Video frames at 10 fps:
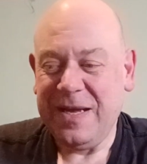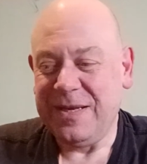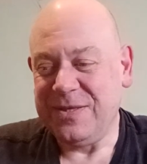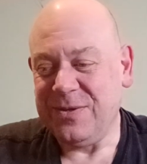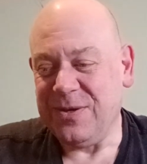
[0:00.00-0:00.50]

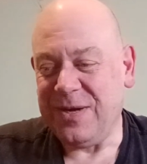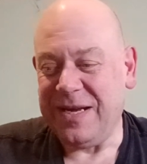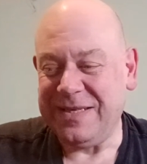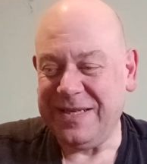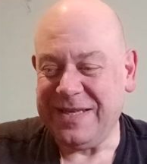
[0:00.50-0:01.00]
So
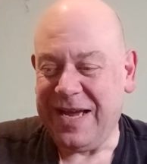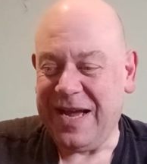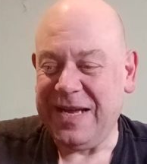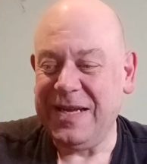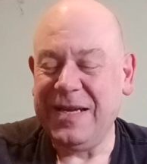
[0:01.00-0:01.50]
I did
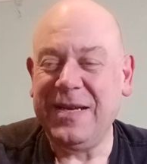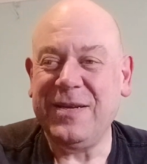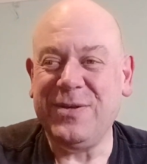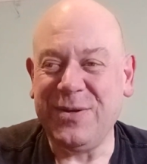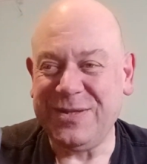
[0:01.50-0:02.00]
that
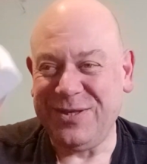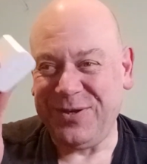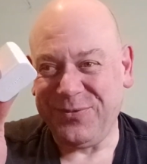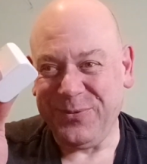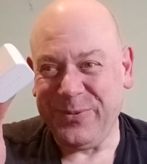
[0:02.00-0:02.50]
as long as she
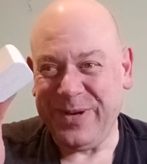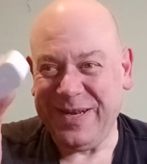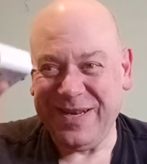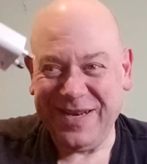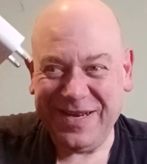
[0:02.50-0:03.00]
threw
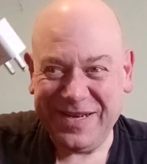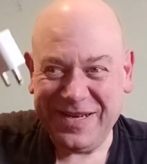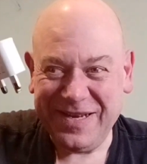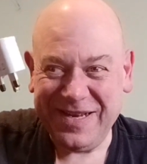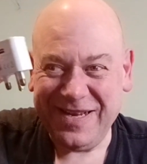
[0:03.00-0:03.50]
in
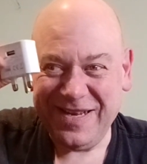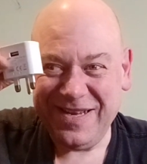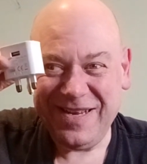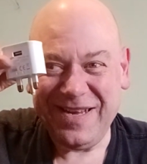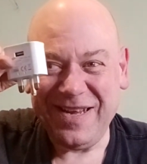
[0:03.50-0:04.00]

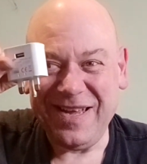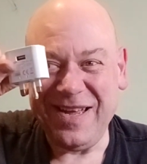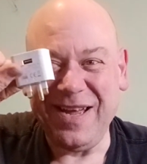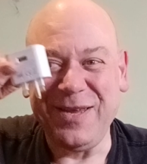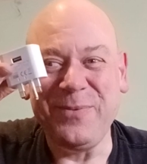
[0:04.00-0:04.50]

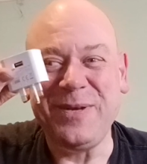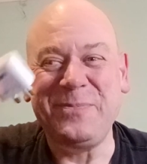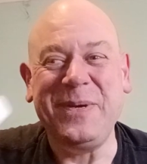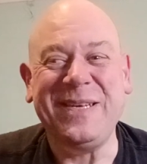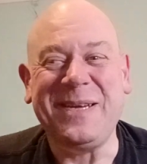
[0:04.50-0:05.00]
a
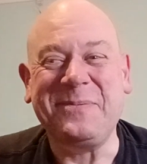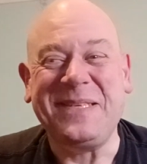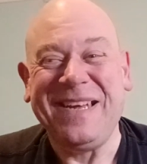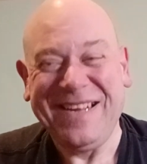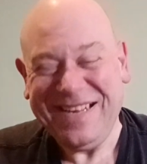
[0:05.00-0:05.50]
USB adapter.